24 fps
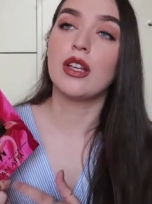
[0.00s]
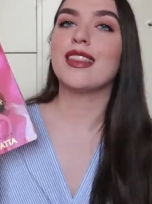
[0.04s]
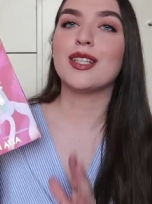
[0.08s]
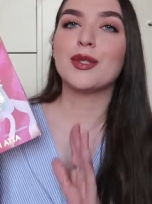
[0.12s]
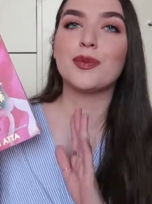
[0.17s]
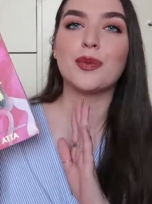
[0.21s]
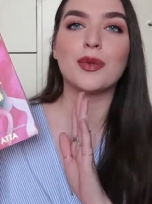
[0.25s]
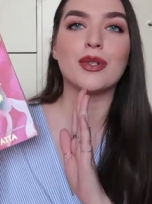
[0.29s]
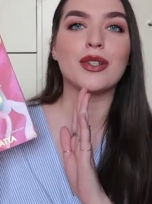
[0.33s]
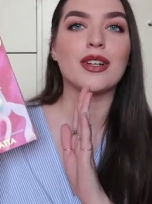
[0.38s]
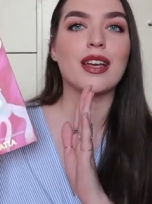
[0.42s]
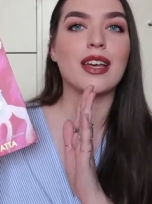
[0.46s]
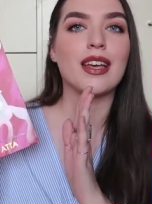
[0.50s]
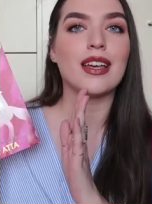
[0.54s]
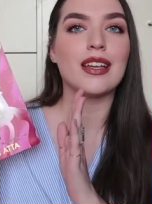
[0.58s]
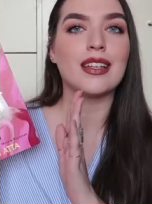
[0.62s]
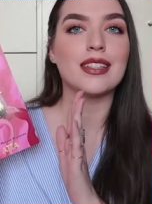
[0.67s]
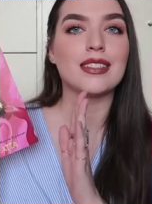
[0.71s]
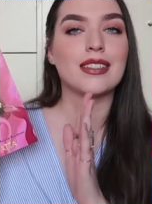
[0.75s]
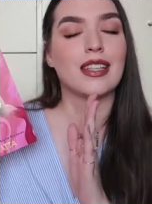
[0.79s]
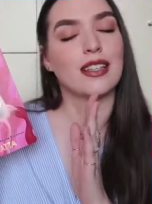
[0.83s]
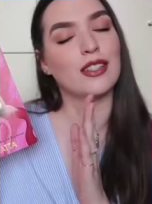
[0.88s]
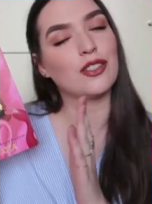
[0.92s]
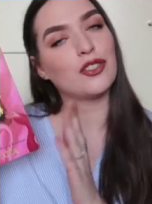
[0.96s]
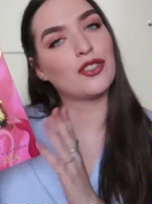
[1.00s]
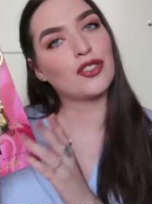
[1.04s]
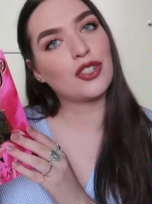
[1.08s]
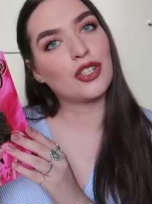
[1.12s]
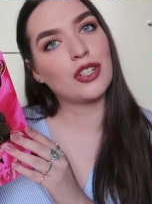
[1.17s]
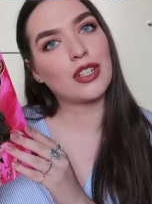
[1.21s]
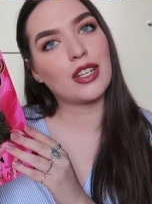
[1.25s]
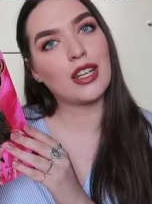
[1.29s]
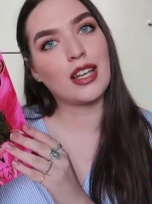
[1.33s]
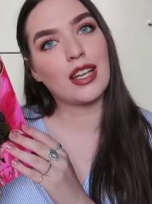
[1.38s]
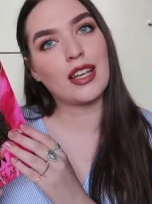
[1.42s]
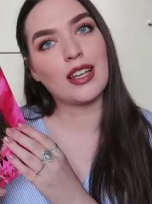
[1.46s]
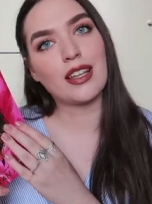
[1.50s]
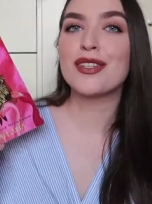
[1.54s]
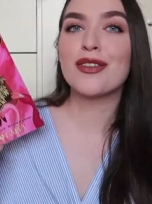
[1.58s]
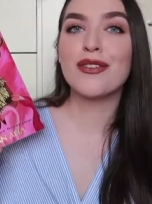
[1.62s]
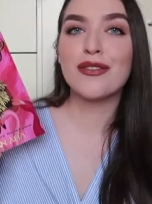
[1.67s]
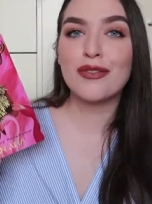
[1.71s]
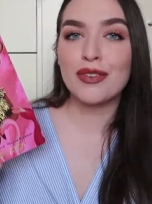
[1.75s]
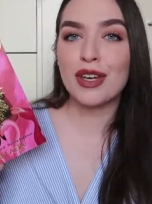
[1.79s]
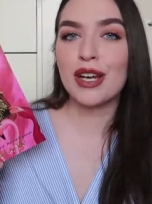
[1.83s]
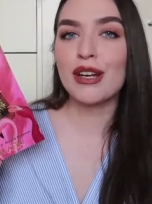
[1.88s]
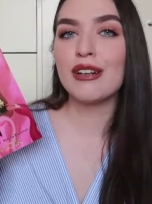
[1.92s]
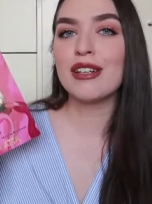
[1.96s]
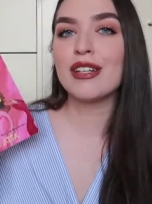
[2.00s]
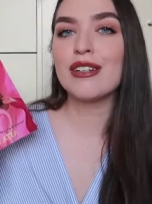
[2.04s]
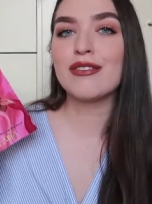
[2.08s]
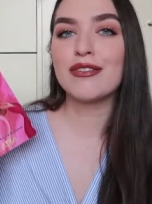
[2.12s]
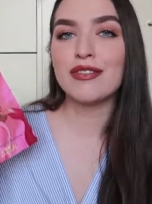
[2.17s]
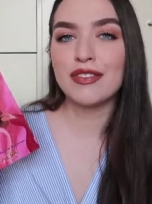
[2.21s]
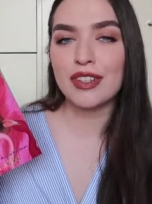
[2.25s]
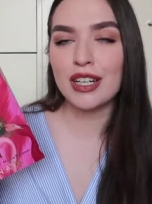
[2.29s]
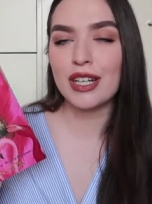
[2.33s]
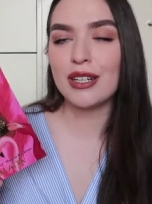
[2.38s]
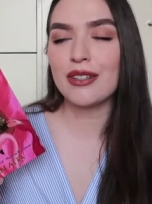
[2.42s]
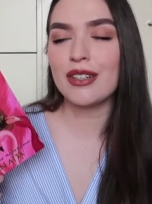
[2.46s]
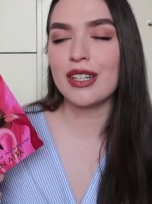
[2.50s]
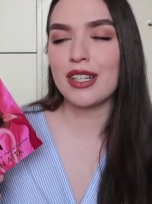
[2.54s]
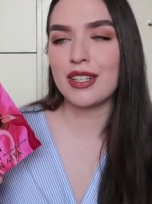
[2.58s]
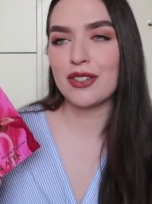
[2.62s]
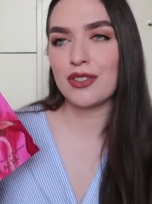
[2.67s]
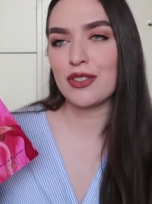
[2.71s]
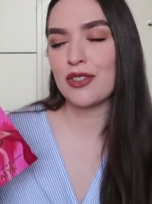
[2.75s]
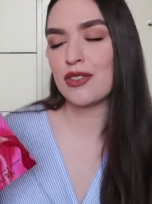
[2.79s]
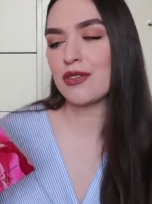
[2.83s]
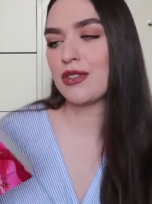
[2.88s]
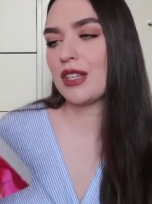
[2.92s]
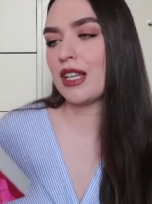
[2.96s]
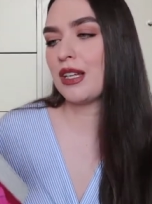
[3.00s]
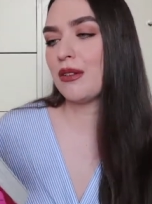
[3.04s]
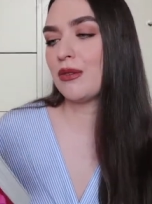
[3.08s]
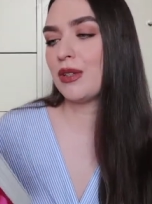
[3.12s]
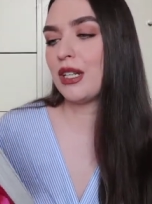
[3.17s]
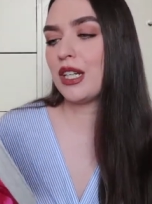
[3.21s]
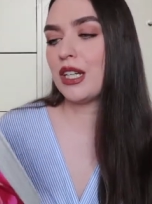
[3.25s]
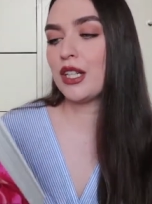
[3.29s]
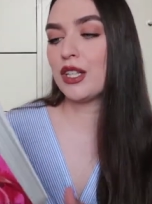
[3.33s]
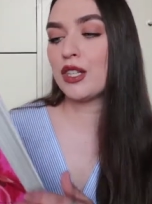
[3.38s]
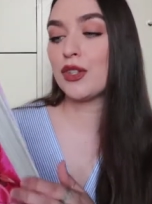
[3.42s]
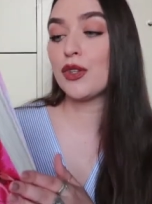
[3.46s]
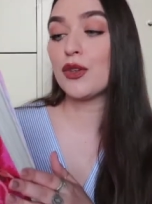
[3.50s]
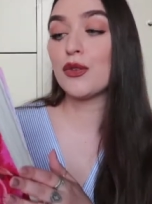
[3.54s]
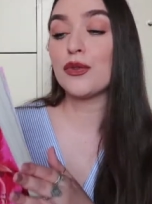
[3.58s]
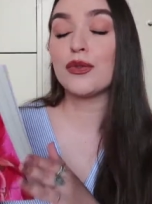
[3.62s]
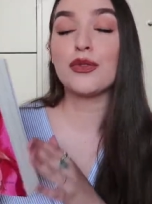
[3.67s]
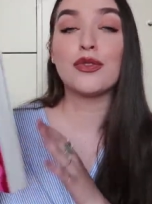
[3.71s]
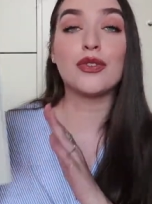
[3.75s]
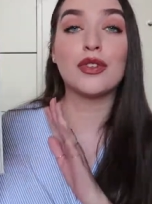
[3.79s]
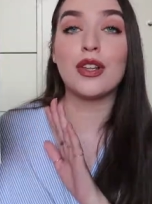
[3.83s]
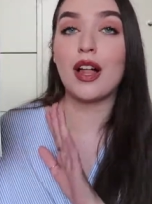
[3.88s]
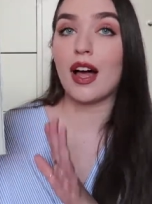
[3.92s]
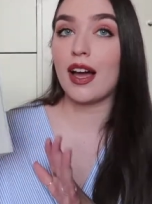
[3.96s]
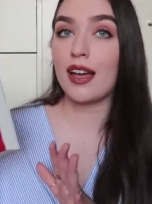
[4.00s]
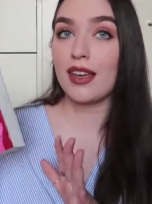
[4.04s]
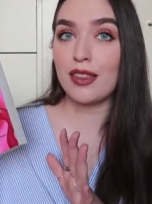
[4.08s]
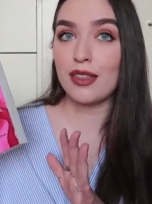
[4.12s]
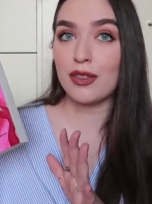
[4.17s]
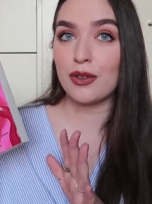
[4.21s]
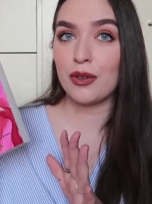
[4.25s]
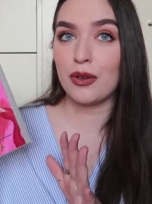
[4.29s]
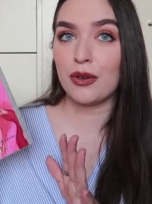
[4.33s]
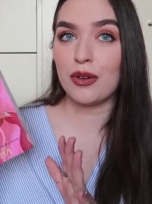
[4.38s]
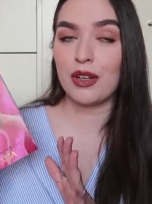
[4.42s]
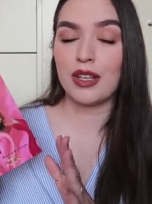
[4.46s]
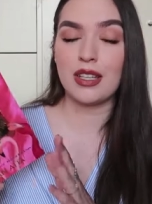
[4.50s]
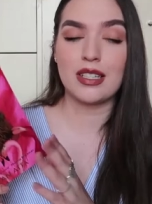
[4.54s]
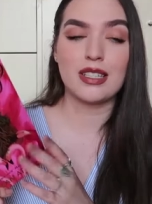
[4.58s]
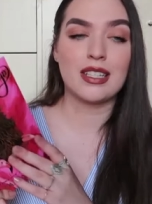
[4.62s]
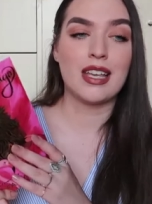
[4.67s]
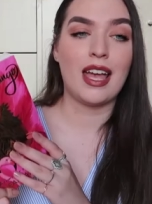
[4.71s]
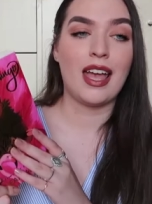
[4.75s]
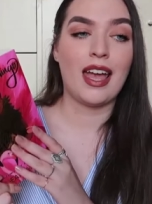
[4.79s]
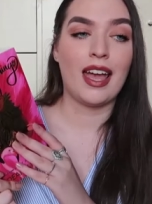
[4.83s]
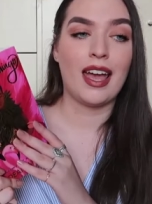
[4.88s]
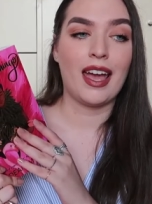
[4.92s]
This book is his journey. It's a very interesting read. You fly through it,